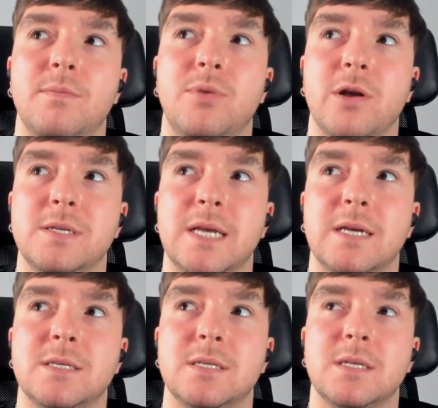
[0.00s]

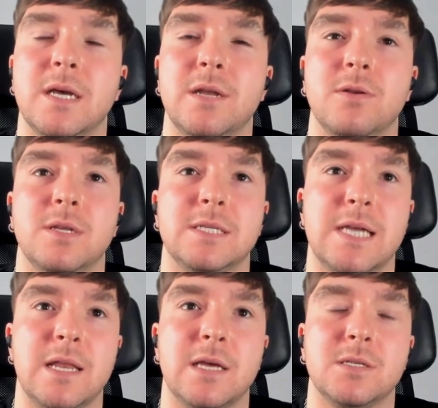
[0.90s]
process and
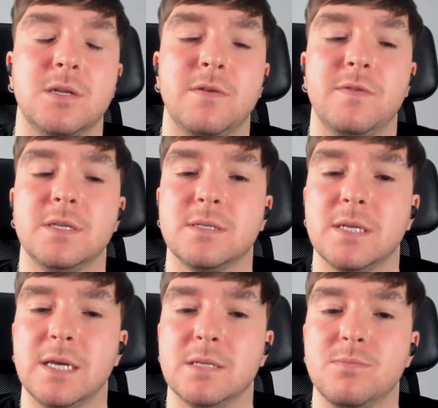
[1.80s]
understand that stuff
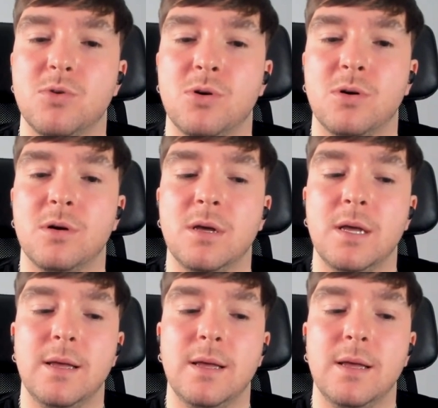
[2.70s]
is, is more,